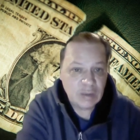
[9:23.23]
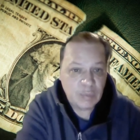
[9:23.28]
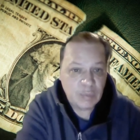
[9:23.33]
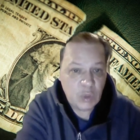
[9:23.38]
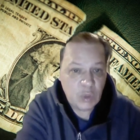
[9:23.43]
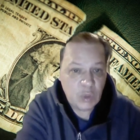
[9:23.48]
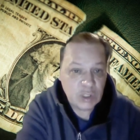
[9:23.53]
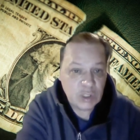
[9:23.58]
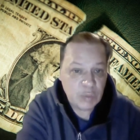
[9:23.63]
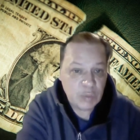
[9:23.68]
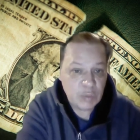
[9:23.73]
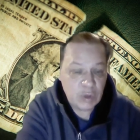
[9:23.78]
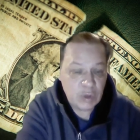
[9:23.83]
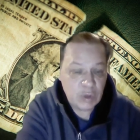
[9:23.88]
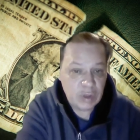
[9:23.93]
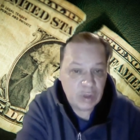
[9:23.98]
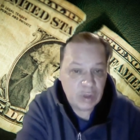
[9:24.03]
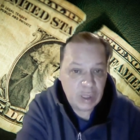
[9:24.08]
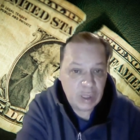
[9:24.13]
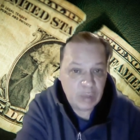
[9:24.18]
poison pill to
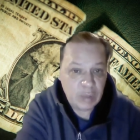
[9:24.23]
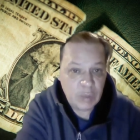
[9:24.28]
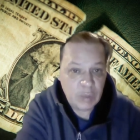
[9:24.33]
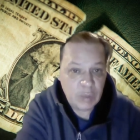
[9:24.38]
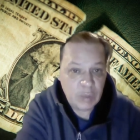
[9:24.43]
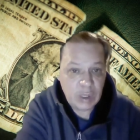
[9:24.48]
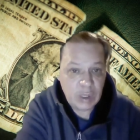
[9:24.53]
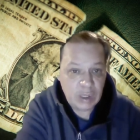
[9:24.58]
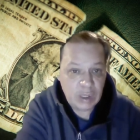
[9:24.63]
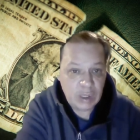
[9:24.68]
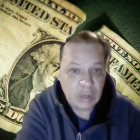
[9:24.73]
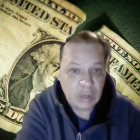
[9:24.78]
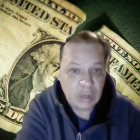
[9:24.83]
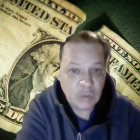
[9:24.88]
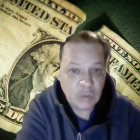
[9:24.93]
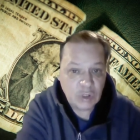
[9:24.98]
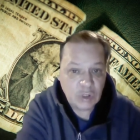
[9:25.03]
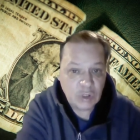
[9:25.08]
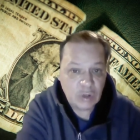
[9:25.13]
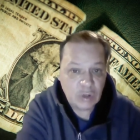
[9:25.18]
them, and I'm
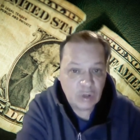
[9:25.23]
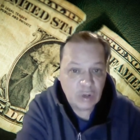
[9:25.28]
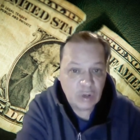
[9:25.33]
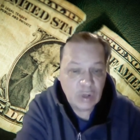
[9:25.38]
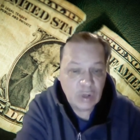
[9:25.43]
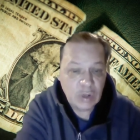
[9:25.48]
sure